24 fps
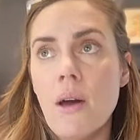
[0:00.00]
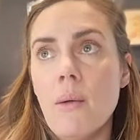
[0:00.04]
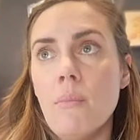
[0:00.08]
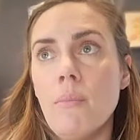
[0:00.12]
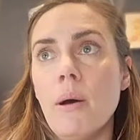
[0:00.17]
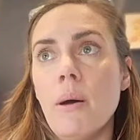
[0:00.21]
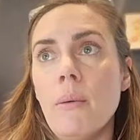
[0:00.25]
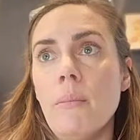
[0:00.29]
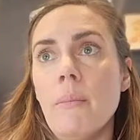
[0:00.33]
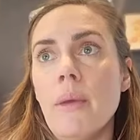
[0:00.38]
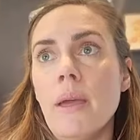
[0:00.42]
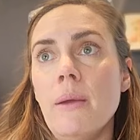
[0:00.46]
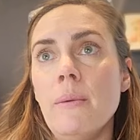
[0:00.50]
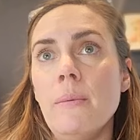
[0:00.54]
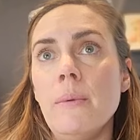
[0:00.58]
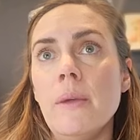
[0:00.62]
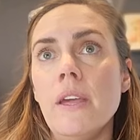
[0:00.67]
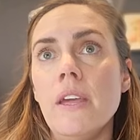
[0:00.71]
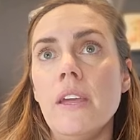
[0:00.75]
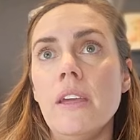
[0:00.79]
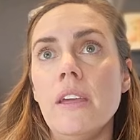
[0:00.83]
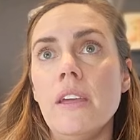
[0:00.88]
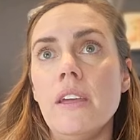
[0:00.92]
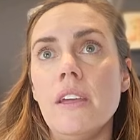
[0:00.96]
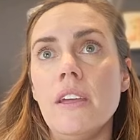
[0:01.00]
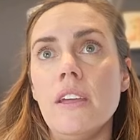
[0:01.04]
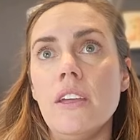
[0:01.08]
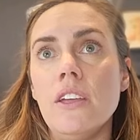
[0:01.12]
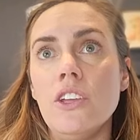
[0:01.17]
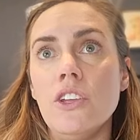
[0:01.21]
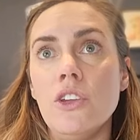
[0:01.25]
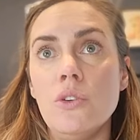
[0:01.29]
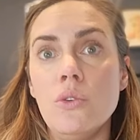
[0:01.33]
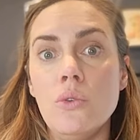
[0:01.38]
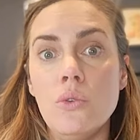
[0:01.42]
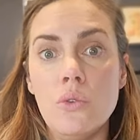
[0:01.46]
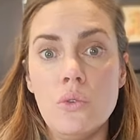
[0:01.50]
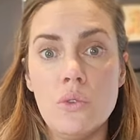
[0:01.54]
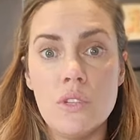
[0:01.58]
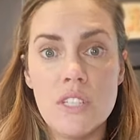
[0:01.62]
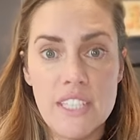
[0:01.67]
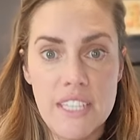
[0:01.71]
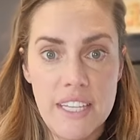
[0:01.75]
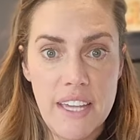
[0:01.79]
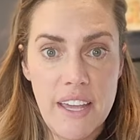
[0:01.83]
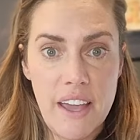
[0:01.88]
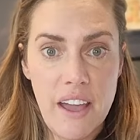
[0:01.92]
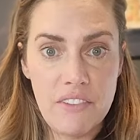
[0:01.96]
But maybe you
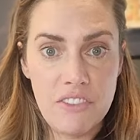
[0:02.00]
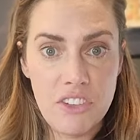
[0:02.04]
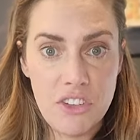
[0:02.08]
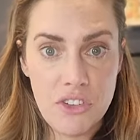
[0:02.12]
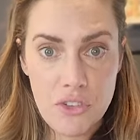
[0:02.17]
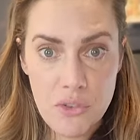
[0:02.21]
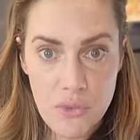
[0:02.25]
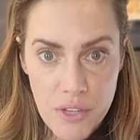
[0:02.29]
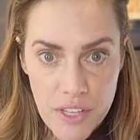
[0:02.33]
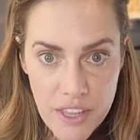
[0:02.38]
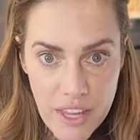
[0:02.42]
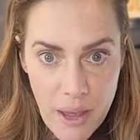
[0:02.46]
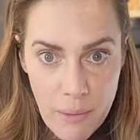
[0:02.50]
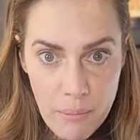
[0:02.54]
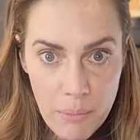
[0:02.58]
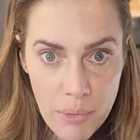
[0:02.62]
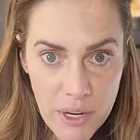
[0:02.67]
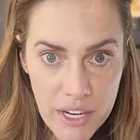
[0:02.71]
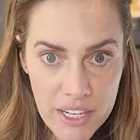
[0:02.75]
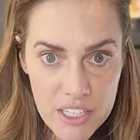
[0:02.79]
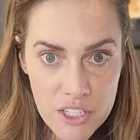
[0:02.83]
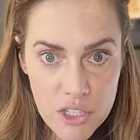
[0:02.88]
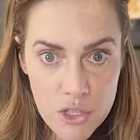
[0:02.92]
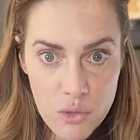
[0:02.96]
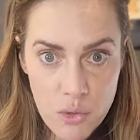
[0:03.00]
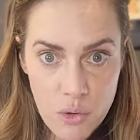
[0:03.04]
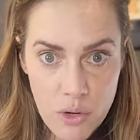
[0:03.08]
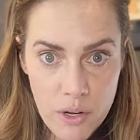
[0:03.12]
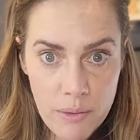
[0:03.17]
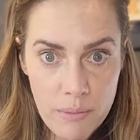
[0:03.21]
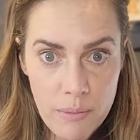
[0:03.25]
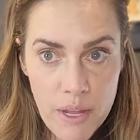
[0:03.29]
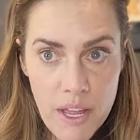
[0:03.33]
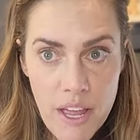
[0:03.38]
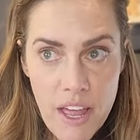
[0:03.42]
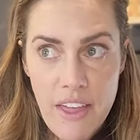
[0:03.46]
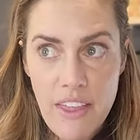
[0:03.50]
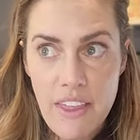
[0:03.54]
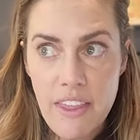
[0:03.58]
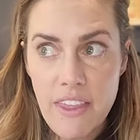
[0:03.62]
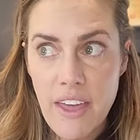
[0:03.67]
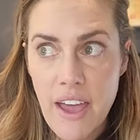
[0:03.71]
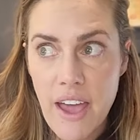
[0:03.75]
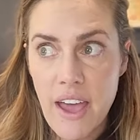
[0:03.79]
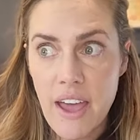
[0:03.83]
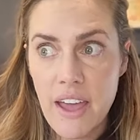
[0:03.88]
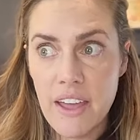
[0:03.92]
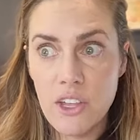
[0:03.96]
see after doing that brainstorm
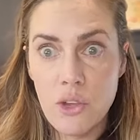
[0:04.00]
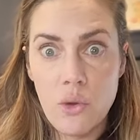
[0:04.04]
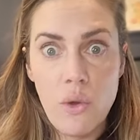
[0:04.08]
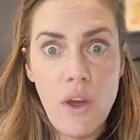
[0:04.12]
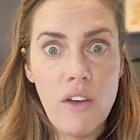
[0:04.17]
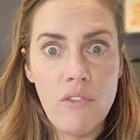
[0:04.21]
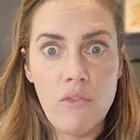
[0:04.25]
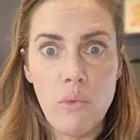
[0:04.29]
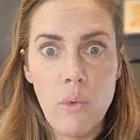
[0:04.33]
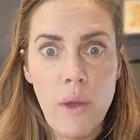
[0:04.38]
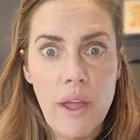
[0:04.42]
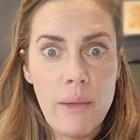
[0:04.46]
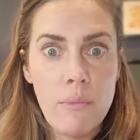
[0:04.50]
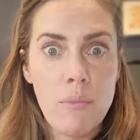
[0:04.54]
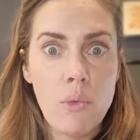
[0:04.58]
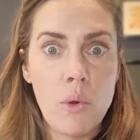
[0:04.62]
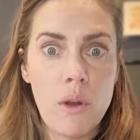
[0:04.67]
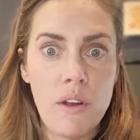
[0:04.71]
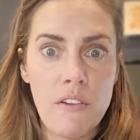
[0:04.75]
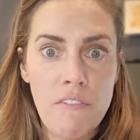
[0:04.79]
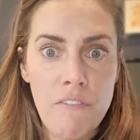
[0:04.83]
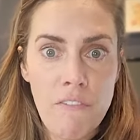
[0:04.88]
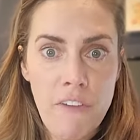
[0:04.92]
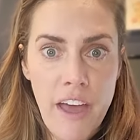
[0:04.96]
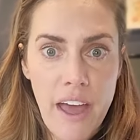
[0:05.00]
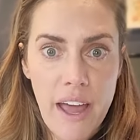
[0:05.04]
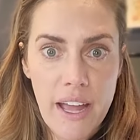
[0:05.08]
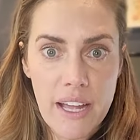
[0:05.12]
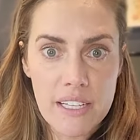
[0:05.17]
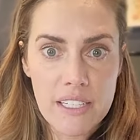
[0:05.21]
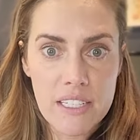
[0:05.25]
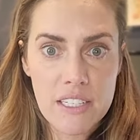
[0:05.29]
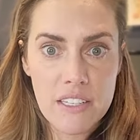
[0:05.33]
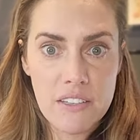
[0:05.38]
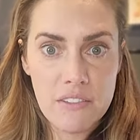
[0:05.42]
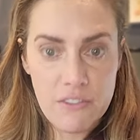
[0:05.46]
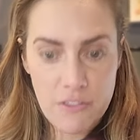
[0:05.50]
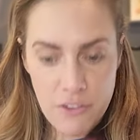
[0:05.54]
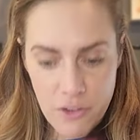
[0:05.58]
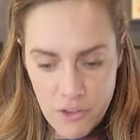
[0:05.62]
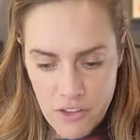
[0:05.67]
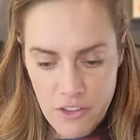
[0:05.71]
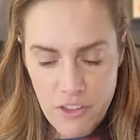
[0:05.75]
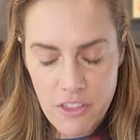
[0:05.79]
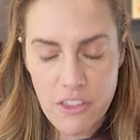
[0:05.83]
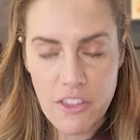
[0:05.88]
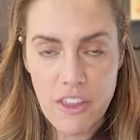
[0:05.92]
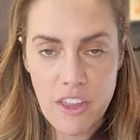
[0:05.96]
that you have way more effects for
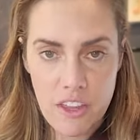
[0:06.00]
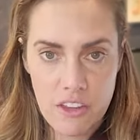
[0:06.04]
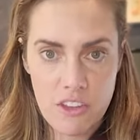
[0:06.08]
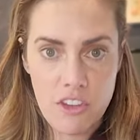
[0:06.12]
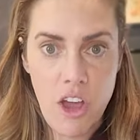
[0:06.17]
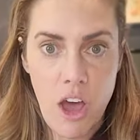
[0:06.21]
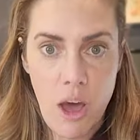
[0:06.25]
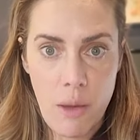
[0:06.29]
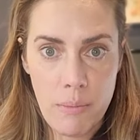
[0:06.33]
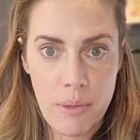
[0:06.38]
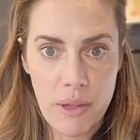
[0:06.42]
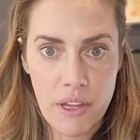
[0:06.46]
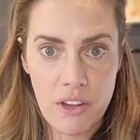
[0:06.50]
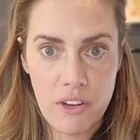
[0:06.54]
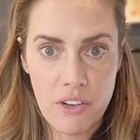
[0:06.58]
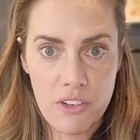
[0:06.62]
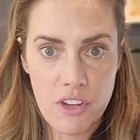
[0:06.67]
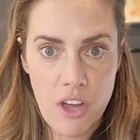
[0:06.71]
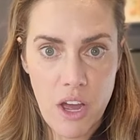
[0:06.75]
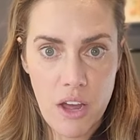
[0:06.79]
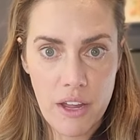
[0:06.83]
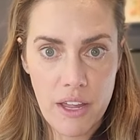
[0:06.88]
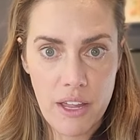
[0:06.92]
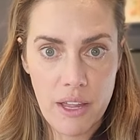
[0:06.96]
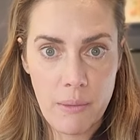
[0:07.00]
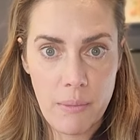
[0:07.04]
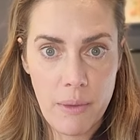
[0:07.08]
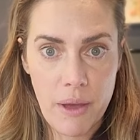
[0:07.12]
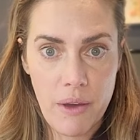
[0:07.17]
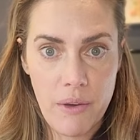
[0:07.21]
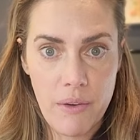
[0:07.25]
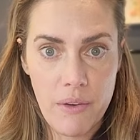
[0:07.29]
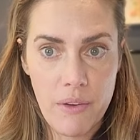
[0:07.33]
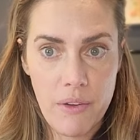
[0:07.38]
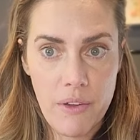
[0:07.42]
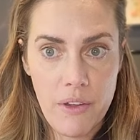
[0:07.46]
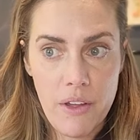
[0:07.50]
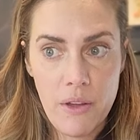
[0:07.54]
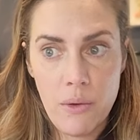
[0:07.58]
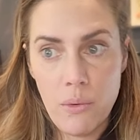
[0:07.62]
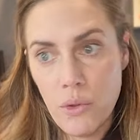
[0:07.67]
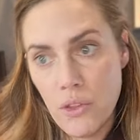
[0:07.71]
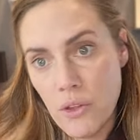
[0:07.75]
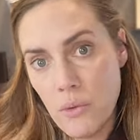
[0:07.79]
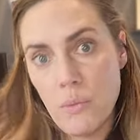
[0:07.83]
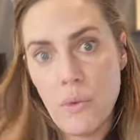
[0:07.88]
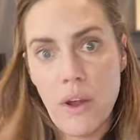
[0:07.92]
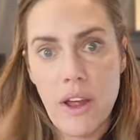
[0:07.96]
the topic you're talking about.
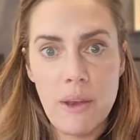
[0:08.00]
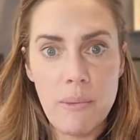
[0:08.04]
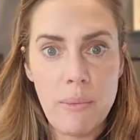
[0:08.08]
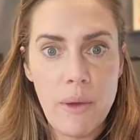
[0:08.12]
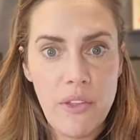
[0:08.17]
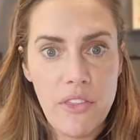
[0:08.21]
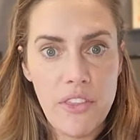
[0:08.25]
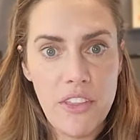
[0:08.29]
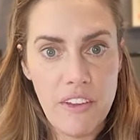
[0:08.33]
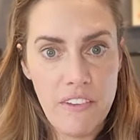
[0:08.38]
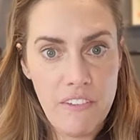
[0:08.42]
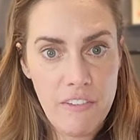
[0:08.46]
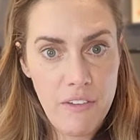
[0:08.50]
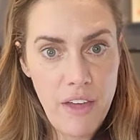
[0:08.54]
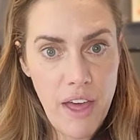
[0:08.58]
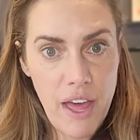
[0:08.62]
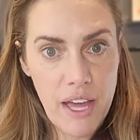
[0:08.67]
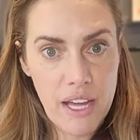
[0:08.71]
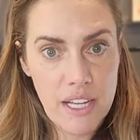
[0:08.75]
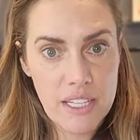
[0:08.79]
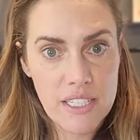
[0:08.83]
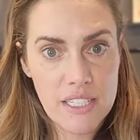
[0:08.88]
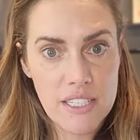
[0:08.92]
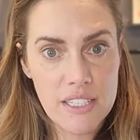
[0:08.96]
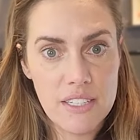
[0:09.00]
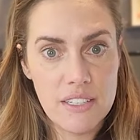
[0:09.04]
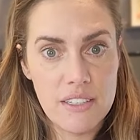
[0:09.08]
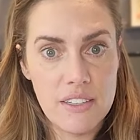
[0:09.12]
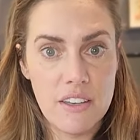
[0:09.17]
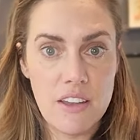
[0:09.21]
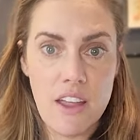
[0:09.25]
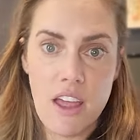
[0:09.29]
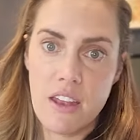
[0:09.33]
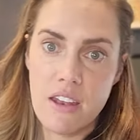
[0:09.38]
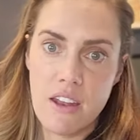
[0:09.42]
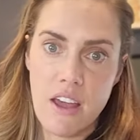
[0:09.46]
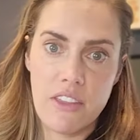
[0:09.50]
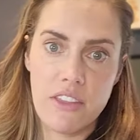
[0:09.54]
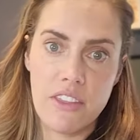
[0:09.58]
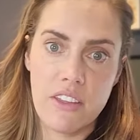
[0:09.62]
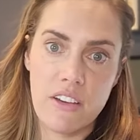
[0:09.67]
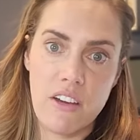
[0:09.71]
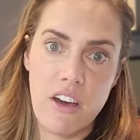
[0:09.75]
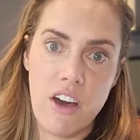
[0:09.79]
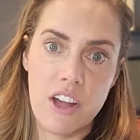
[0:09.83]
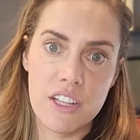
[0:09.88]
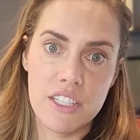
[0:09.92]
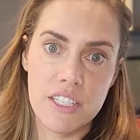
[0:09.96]
Well, then write about the effects and not the
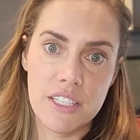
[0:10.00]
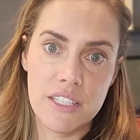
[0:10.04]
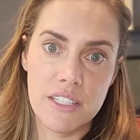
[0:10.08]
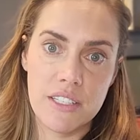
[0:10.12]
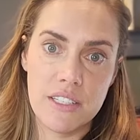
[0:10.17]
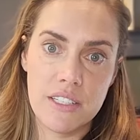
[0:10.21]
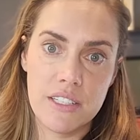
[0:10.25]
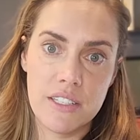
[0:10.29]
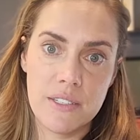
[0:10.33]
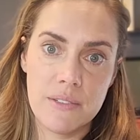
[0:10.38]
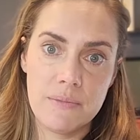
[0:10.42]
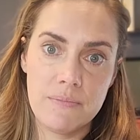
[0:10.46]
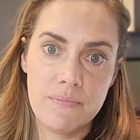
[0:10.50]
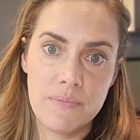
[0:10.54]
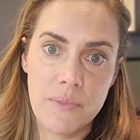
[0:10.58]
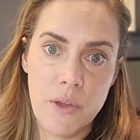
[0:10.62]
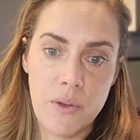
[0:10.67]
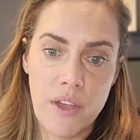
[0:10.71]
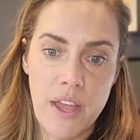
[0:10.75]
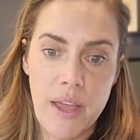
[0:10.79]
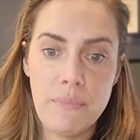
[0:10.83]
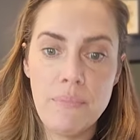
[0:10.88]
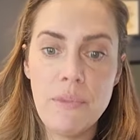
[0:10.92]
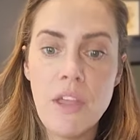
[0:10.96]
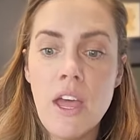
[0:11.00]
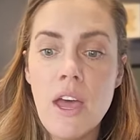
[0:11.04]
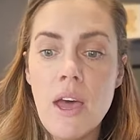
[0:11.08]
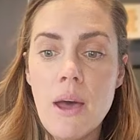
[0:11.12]
causes. Okay.